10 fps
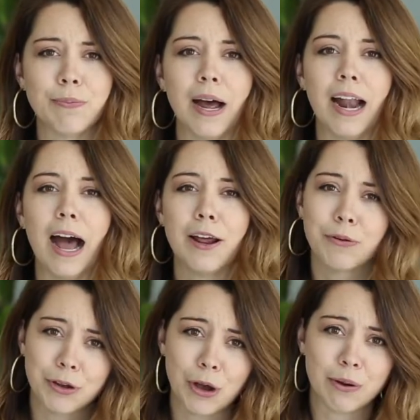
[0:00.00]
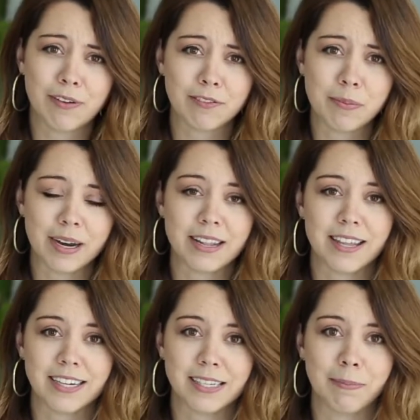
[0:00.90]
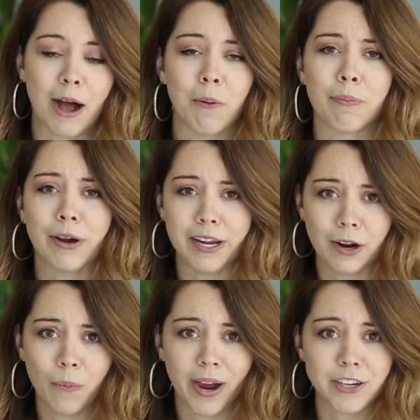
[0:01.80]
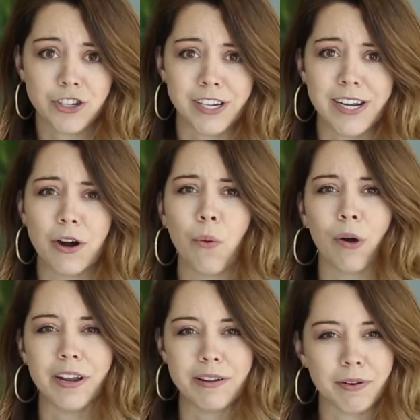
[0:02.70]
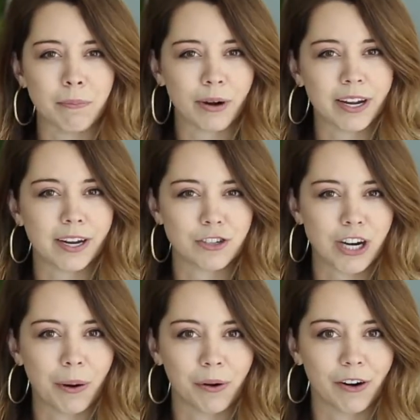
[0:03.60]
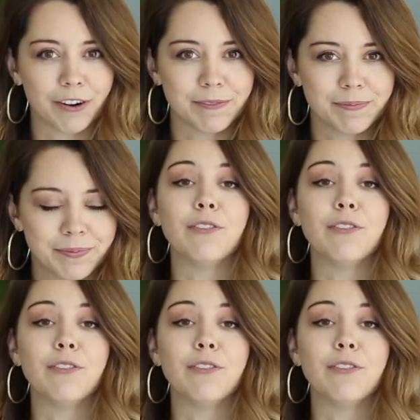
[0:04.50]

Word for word: but I don't know if everybody thinks about bringing a white sheet or even bringing a shower curtain.